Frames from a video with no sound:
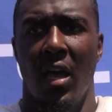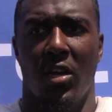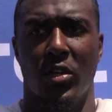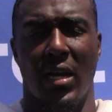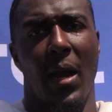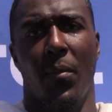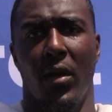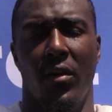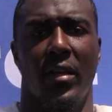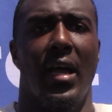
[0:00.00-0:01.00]
Coach
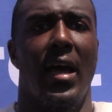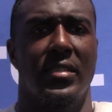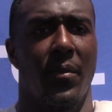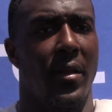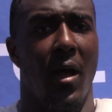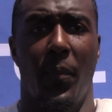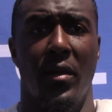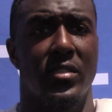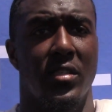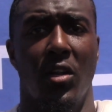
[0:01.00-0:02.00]
Heiberger and the guys have been helping
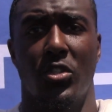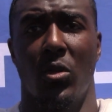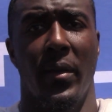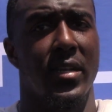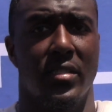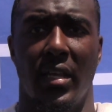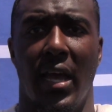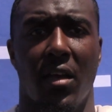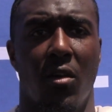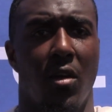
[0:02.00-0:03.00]
us, you know, tremendously,
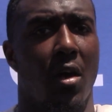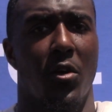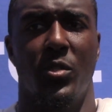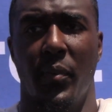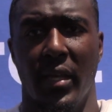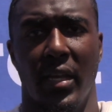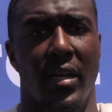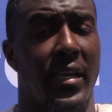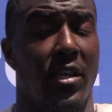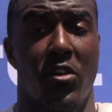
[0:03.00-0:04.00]
like on, on our speed
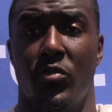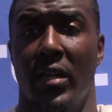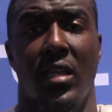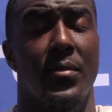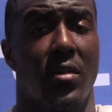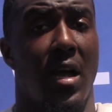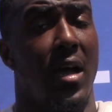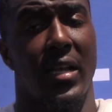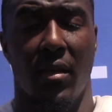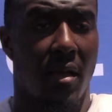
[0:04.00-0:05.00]
and getting our strength up. So
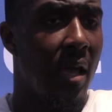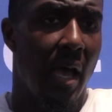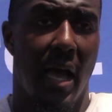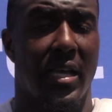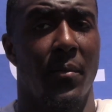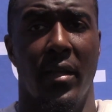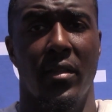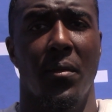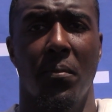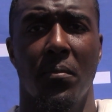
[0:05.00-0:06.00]
I, I, I commend
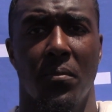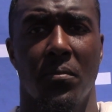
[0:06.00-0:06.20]
them.